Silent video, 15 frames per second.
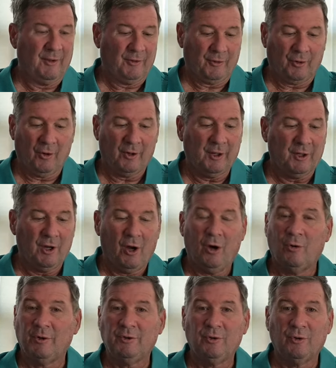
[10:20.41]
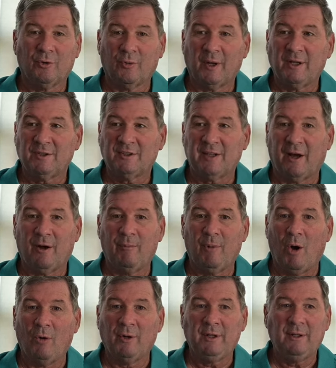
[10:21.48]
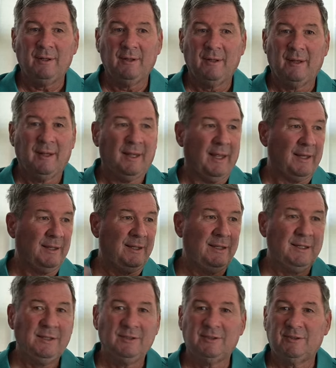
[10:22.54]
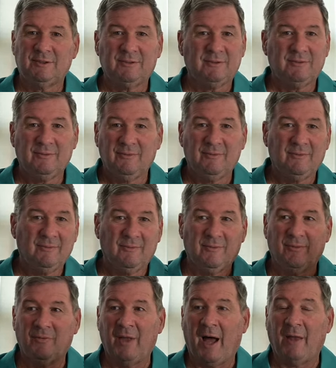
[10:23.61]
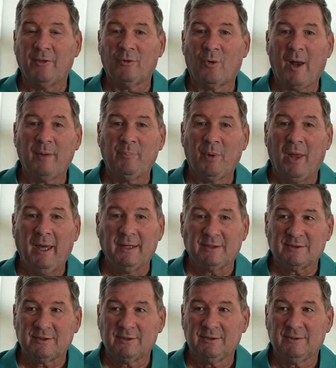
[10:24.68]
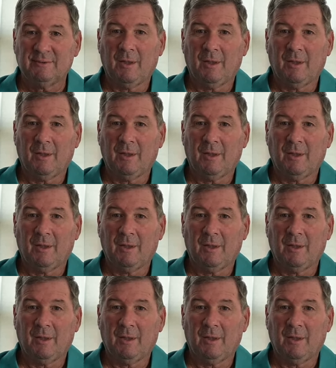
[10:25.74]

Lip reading: They're going to go and do the ring ceremony, and he's not in the right place.